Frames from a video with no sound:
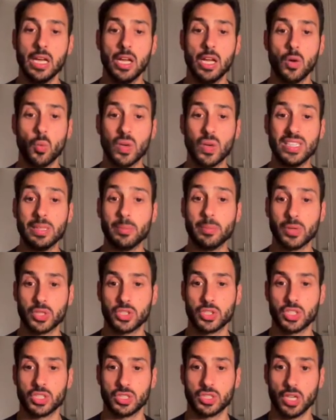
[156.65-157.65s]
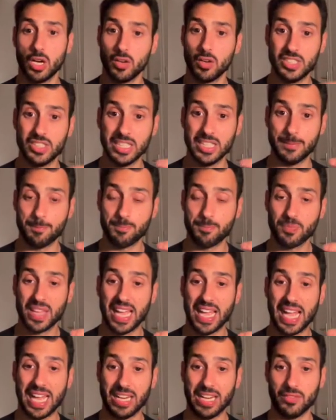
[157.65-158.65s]
with the purchase of the
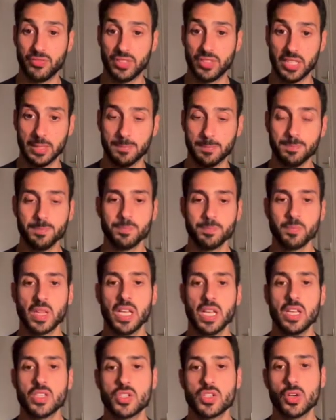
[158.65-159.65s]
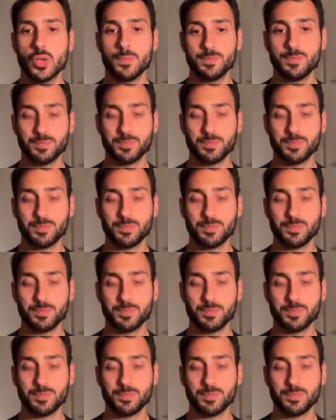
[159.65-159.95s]
NFT. So